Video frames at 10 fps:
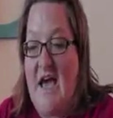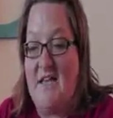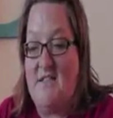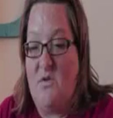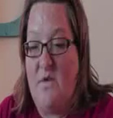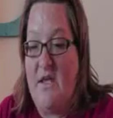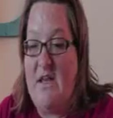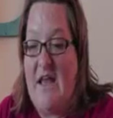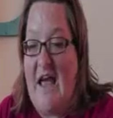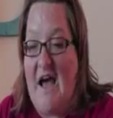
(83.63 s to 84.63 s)
As the
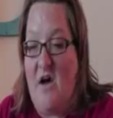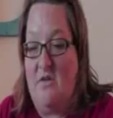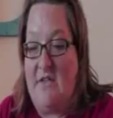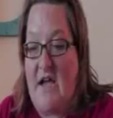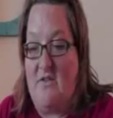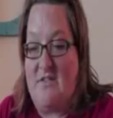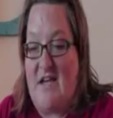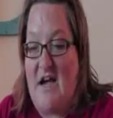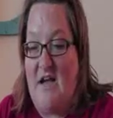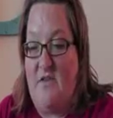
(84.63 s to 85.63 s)
wind howled
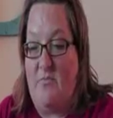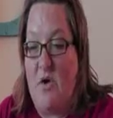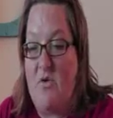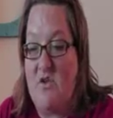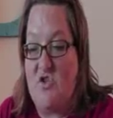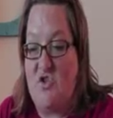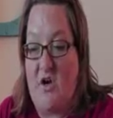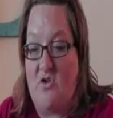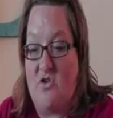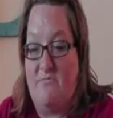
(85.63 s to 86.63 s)
outside, the broken
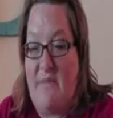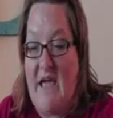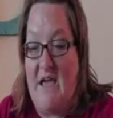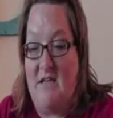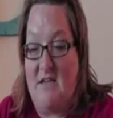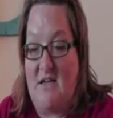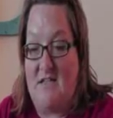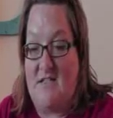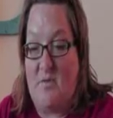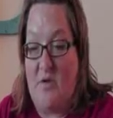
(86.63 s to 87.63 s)
shutters banged
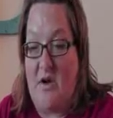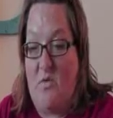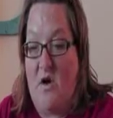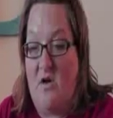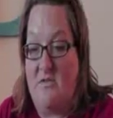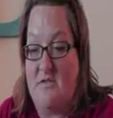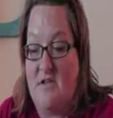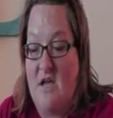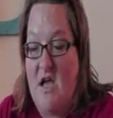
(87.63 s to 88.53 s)
against the brick walls.